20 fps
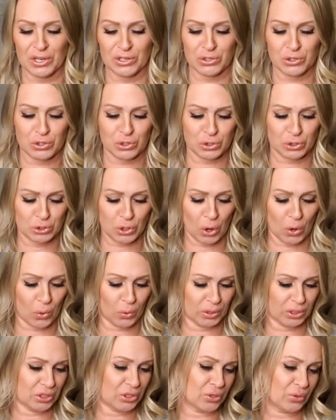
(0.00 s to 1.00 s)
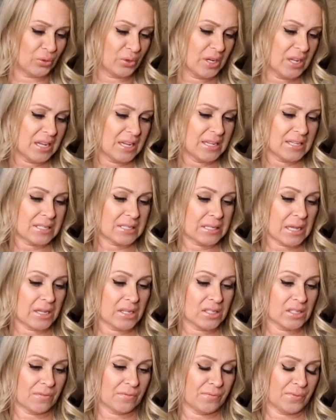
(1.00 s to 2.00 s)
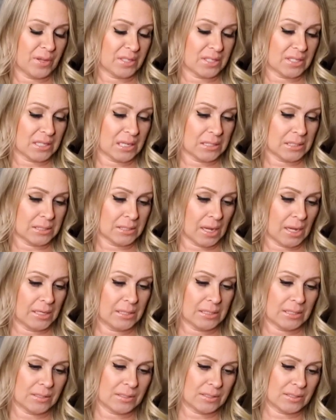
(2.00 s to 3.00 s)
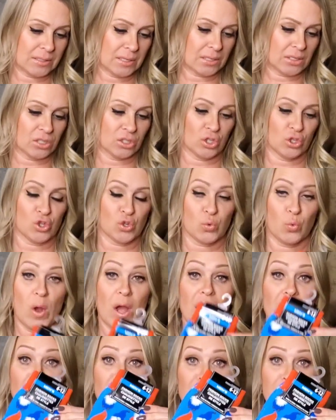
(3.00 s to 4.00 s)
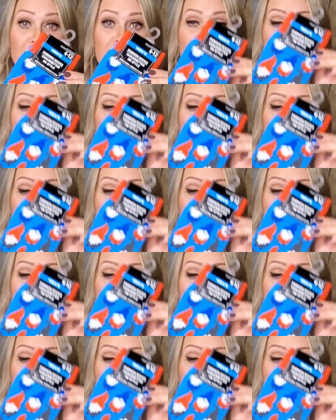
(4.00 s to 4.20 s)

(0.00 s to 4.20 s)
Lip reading: So cute. It says fits a size 6 to 12.